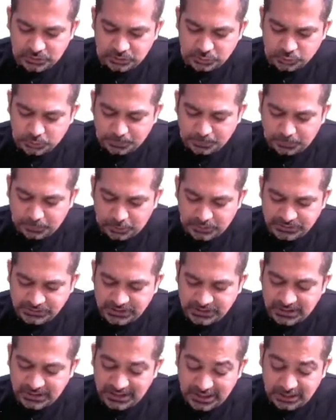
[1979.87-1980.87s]
So
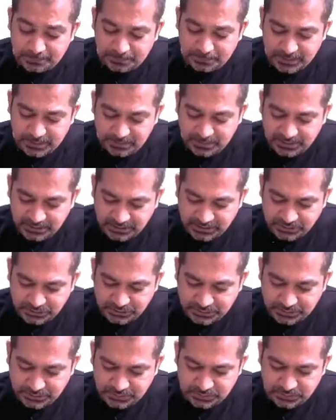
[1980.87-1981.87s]
policy
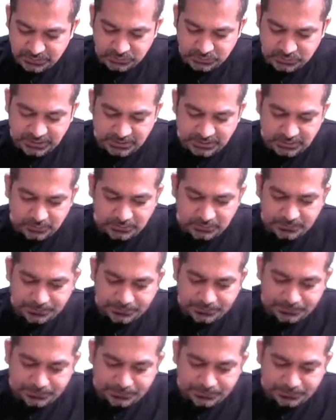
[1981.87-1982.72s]
implementation. So write down